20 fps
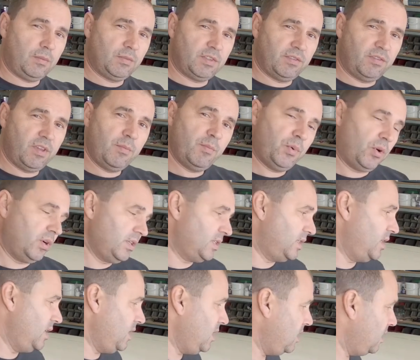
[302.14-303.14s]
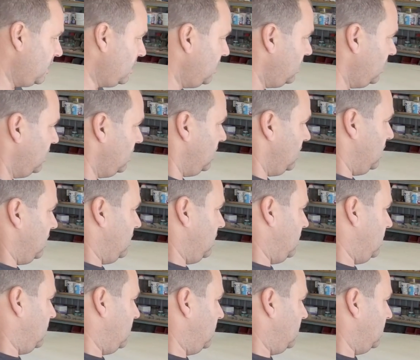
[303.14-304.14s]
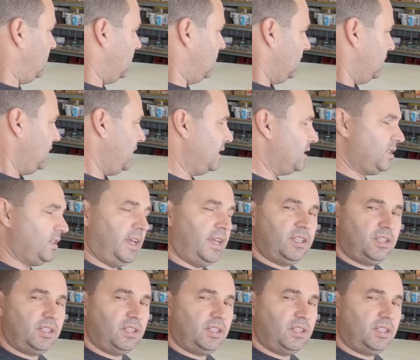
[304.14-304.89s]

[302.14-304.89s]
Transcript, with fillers: grams of epoxy. That's